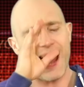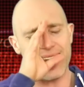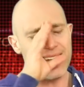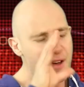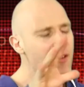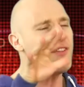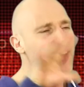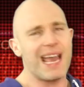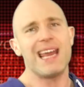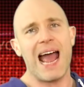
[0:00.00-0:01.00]
And never
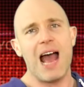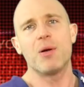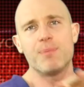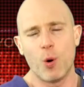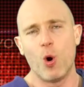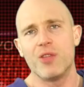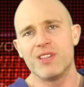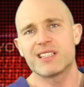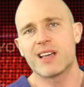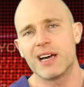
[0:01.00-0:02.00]
forget how important
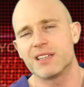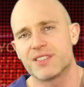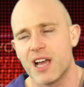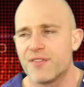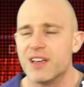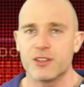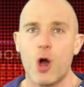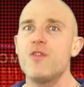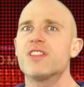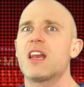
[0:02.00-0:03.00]
this kind of stuff is.
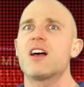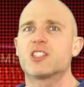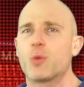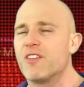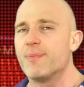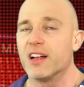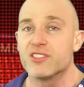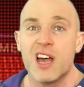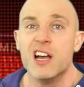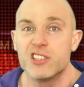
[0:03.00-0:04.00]
Over the last 12
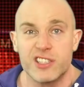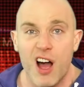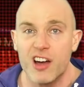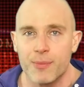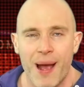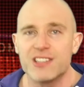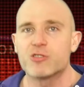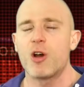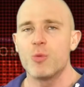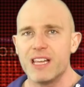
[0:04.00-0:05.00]
months, Stardom has
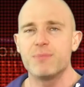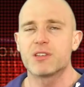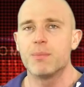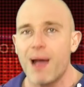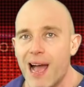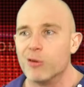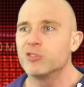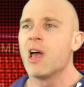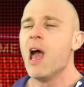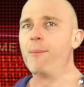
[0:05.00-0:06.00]
grown leaps and bounds.